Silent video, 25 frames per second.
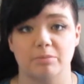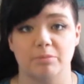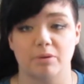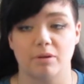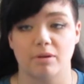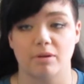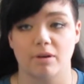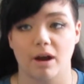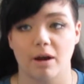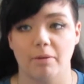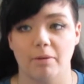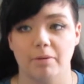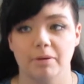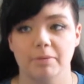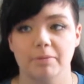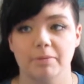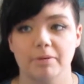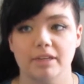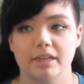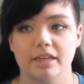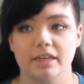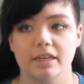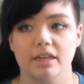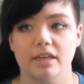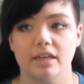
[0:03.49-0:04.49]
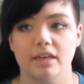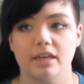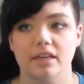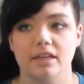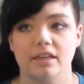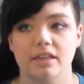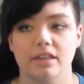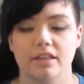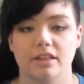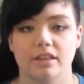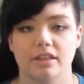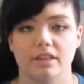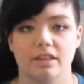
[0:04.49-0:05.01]
probably
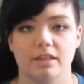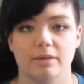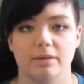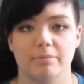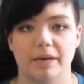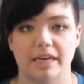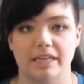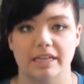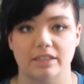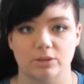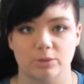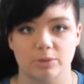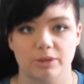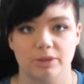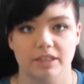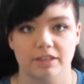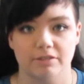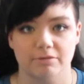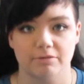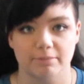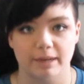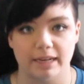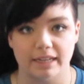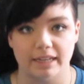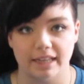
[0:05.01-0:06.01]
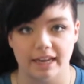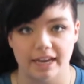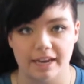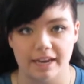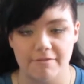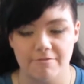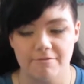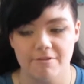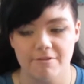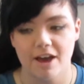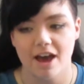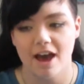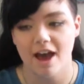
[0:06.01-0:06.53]
the best week of my
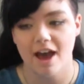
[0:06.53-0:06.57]
life.